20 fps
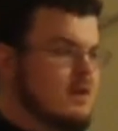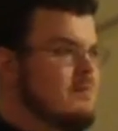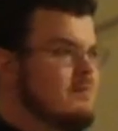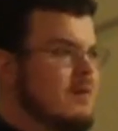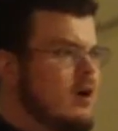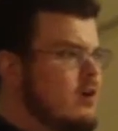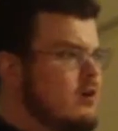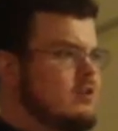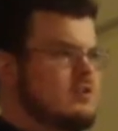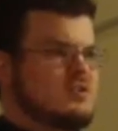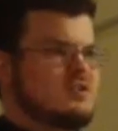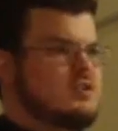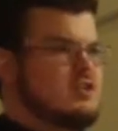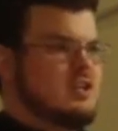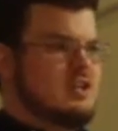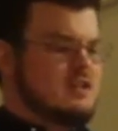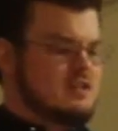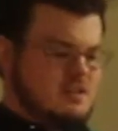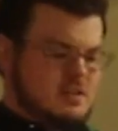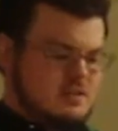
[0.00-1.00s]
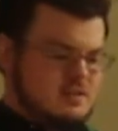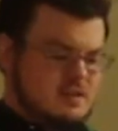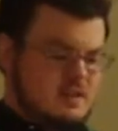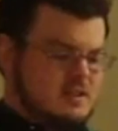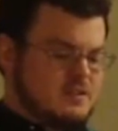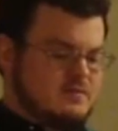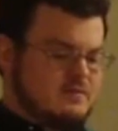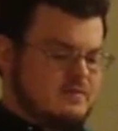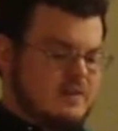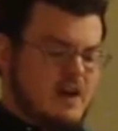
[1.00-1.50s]
Mark's Jesus
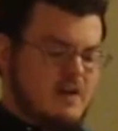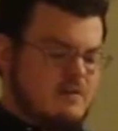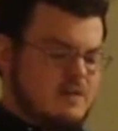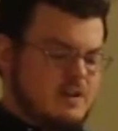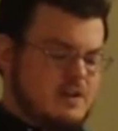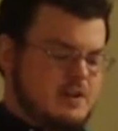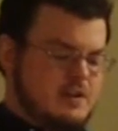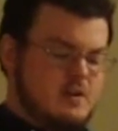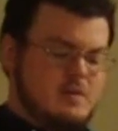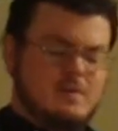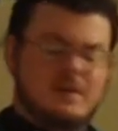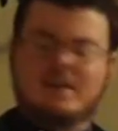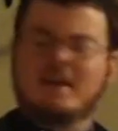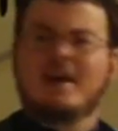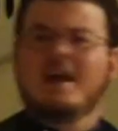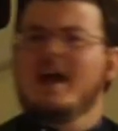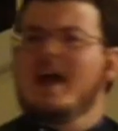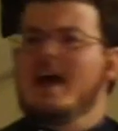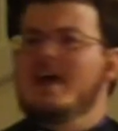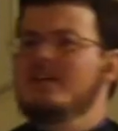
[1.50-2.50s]
is very human